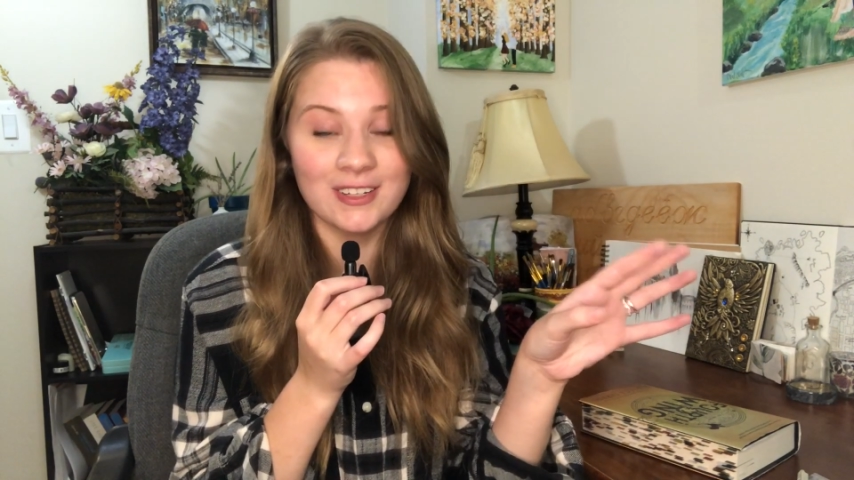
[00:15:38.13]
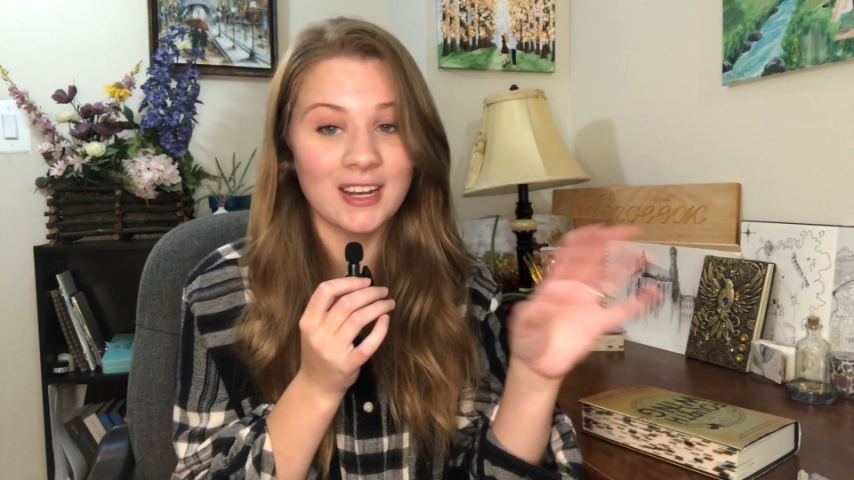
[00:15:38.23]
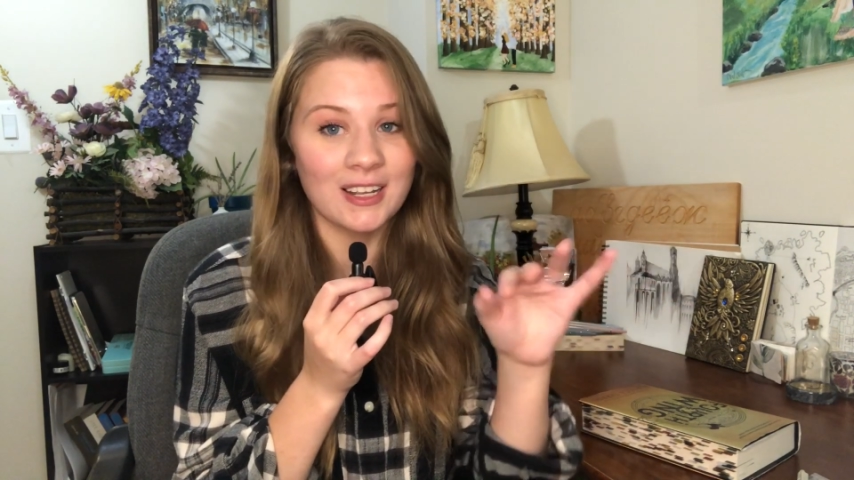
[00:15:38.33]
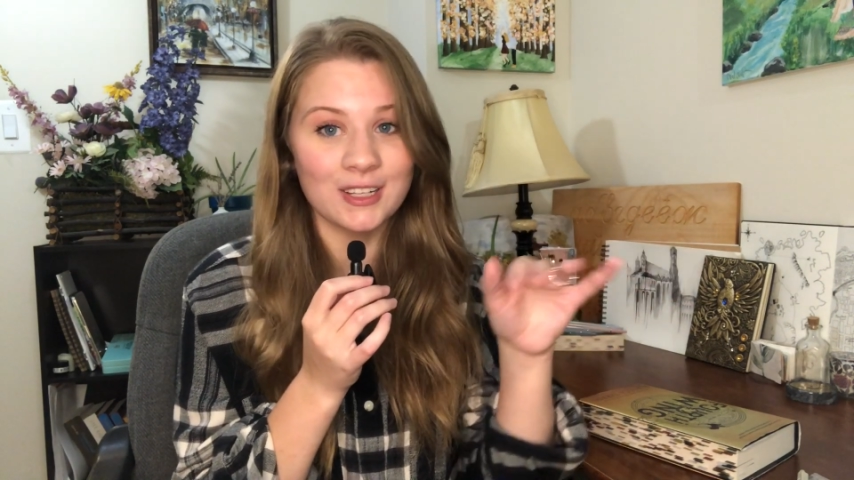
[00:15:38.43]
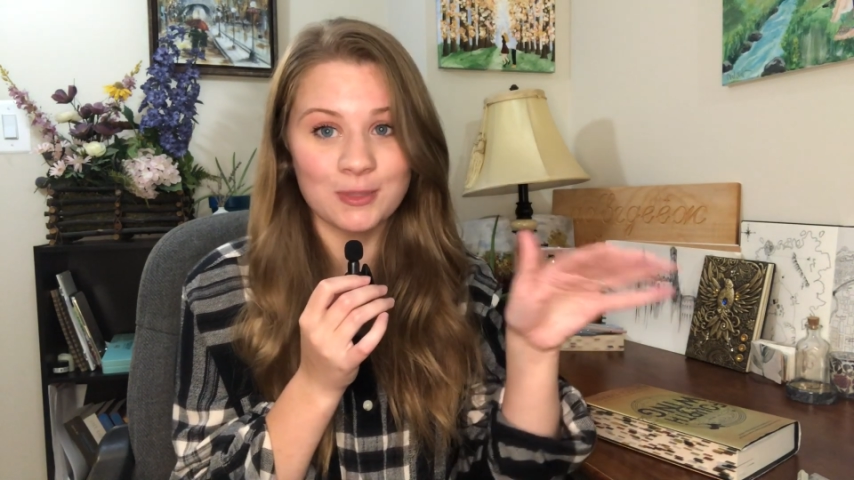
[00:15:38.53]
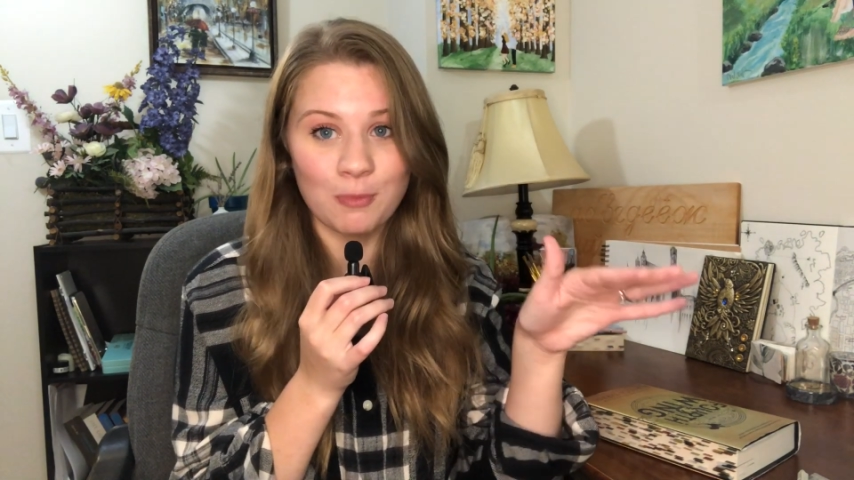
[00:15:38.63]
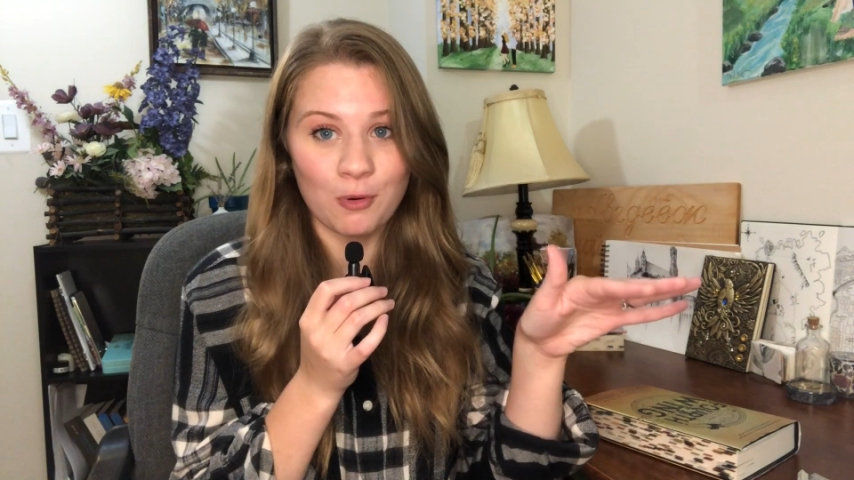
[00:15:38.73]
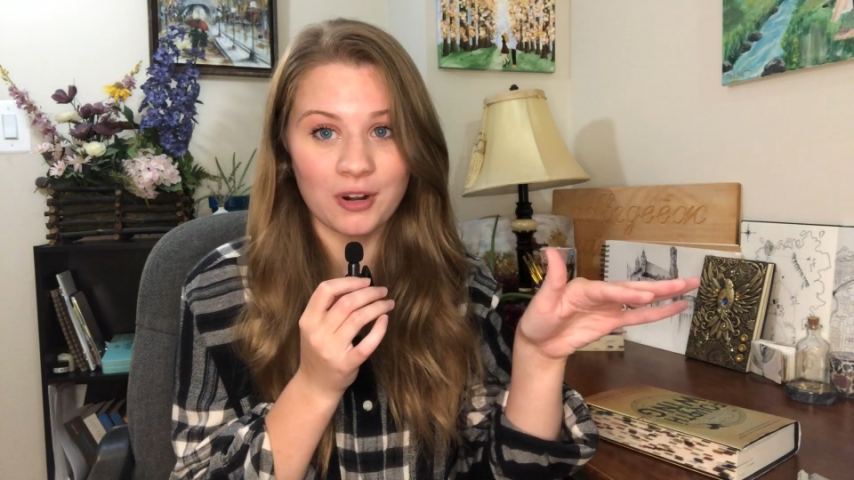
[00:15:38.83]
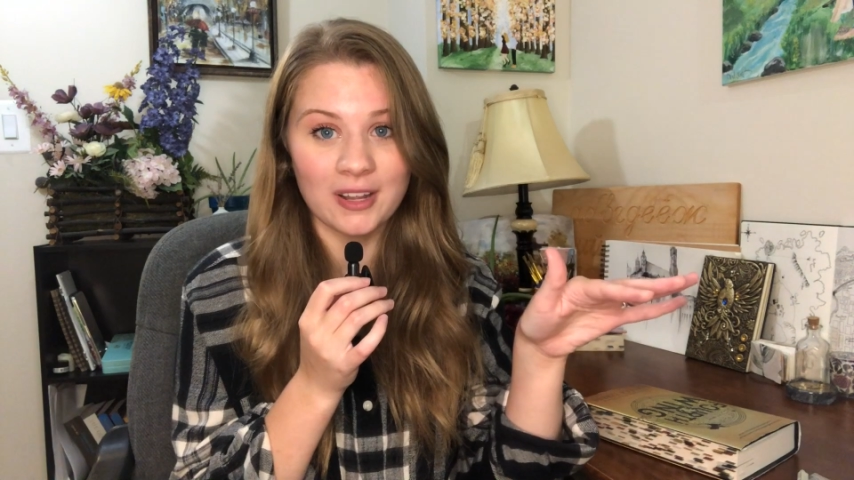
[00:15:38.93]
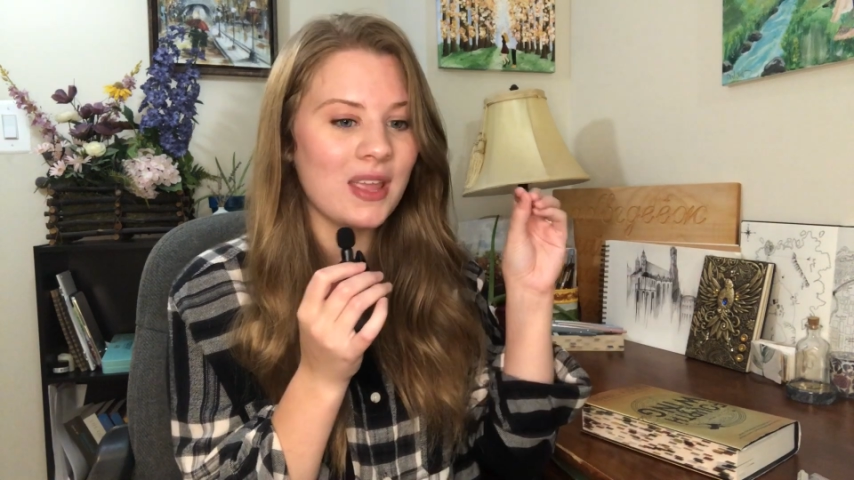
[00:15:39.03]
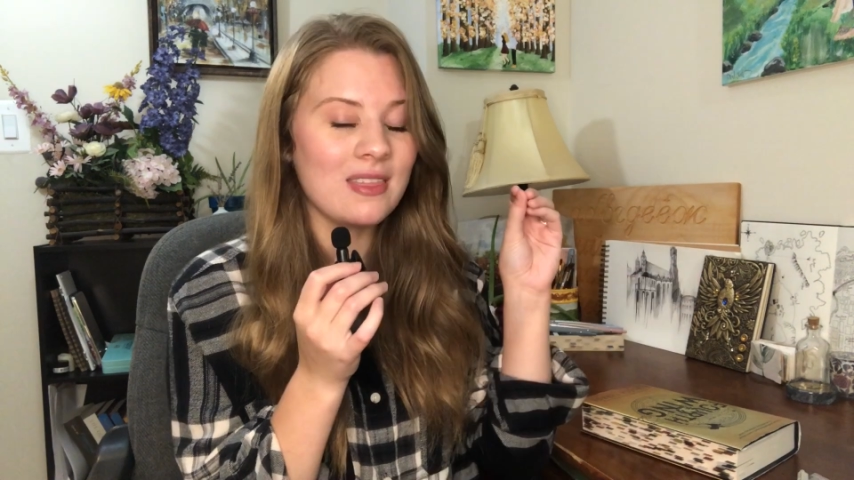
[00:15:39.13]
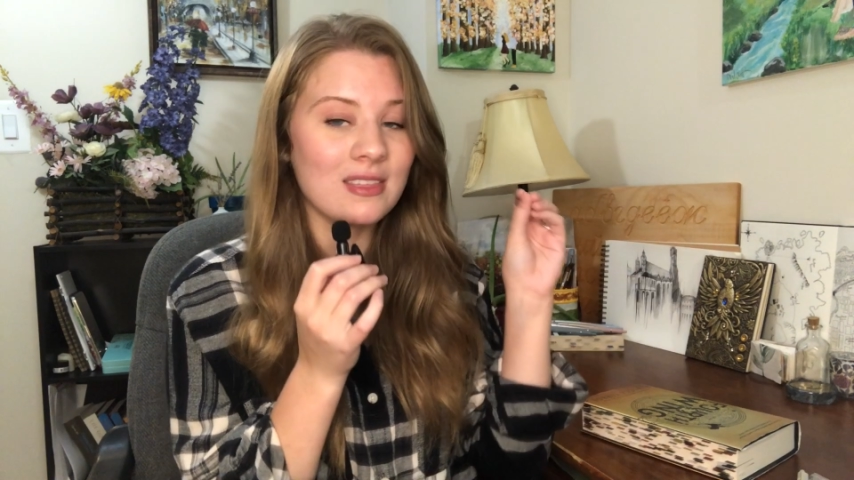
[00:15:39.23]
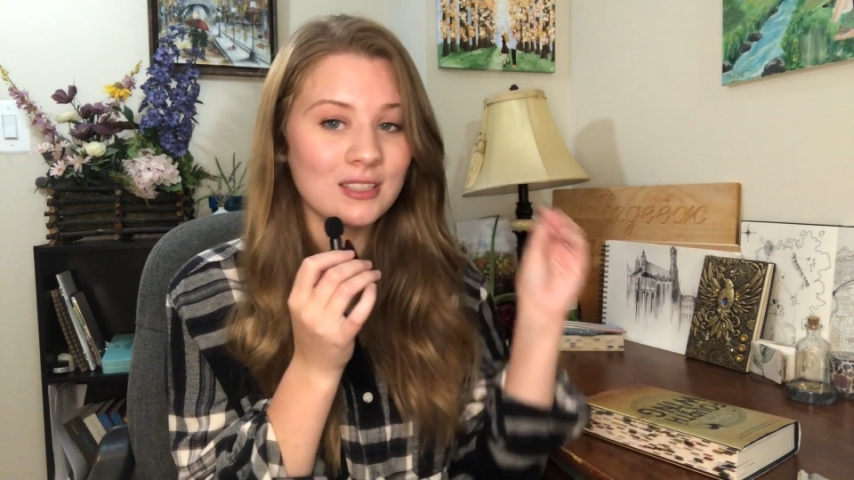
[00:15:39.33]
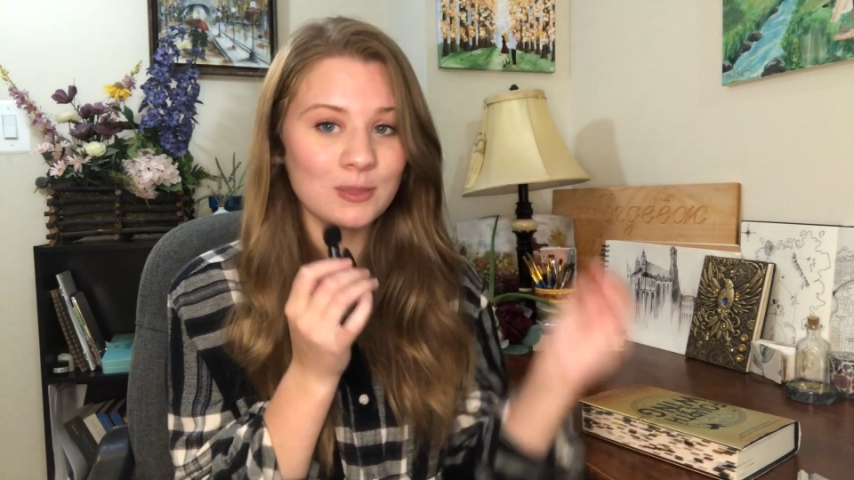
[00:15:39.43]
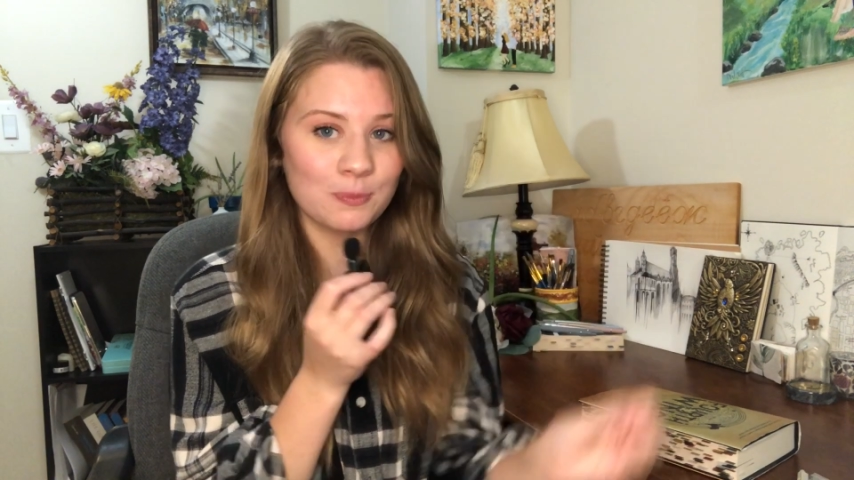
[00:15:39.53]
and it gets boring. In
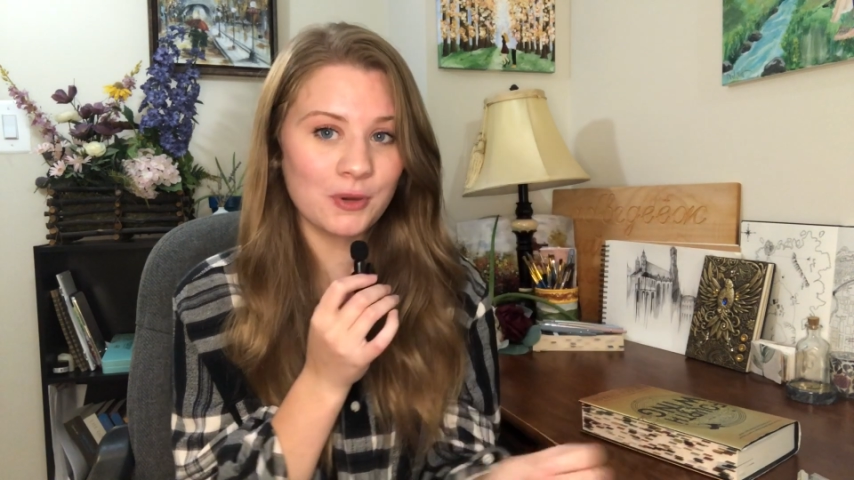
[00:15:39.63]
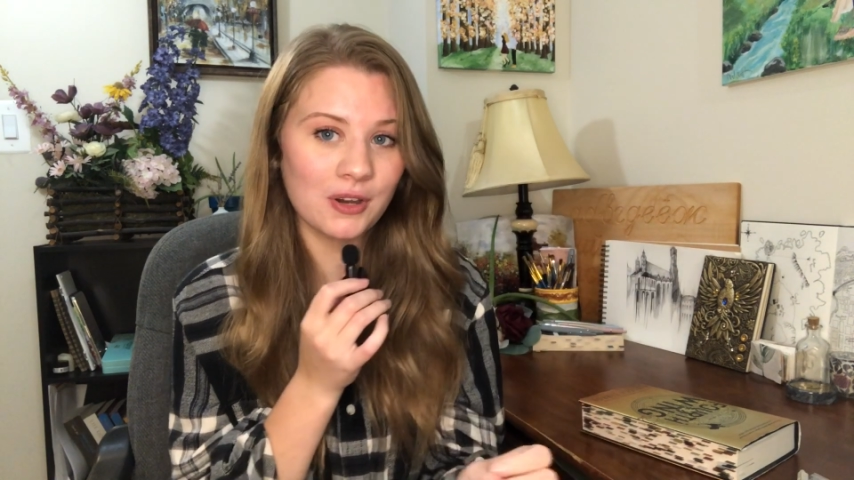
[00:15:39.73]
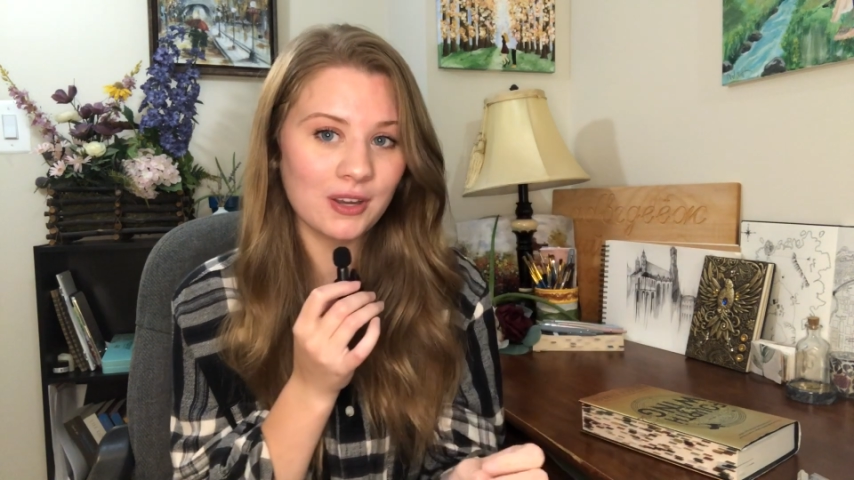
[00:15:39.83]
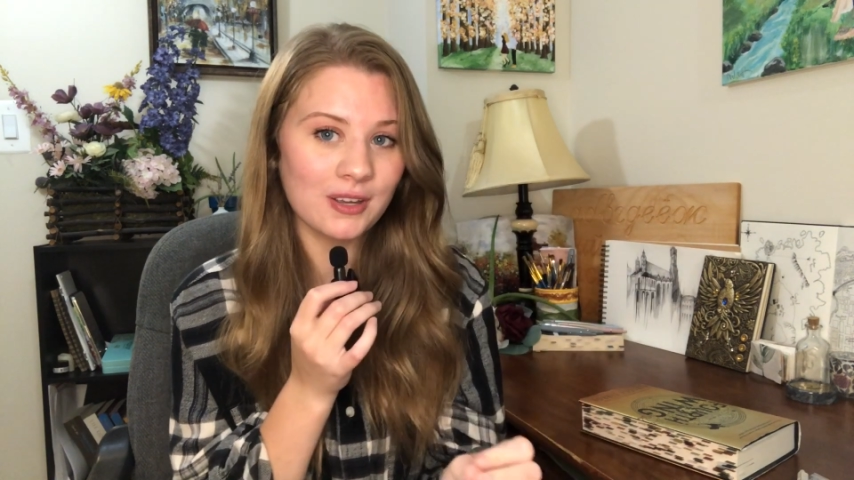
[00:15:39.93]
this book,